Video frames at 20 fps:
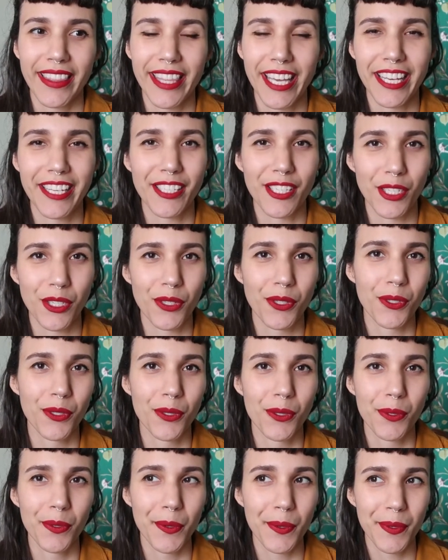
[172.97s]
they
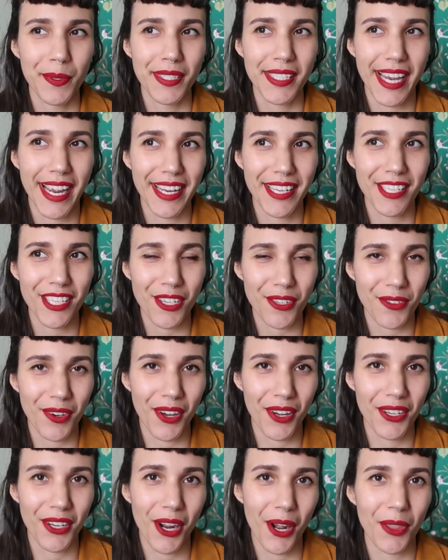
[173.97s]
do tend to
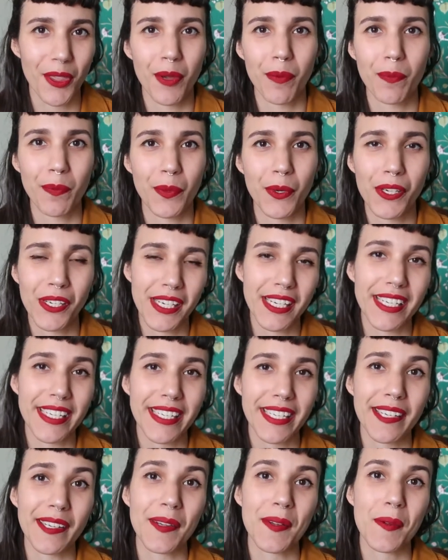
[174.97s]
run on the
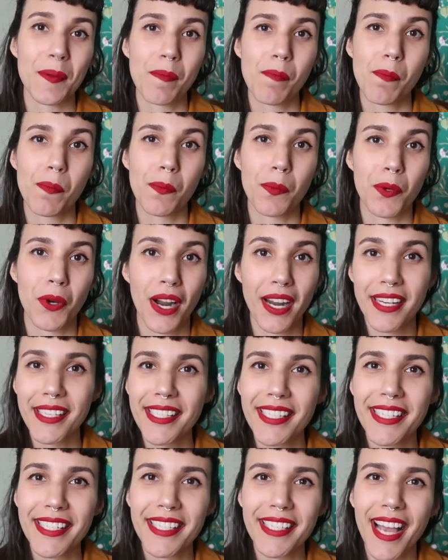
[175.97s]
pretty pricey